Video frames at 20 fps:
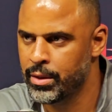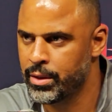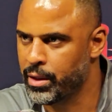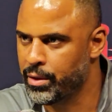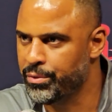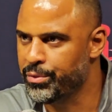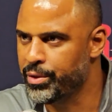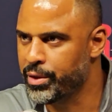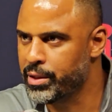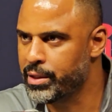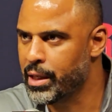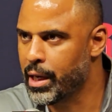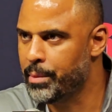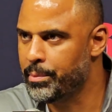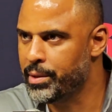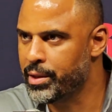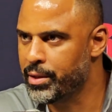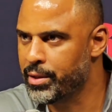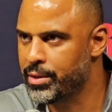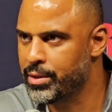They're really
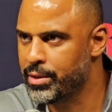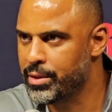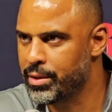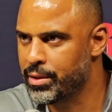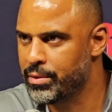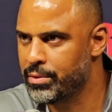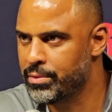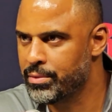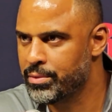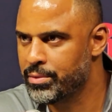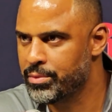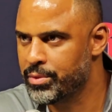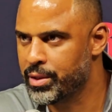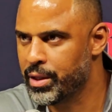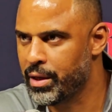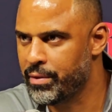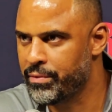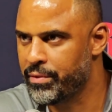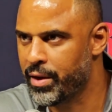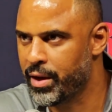dominant, you know,
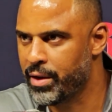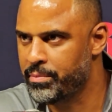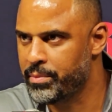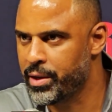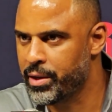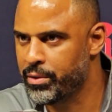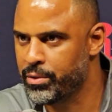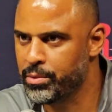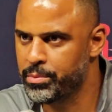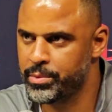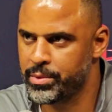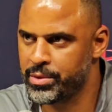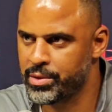with that 5-man group.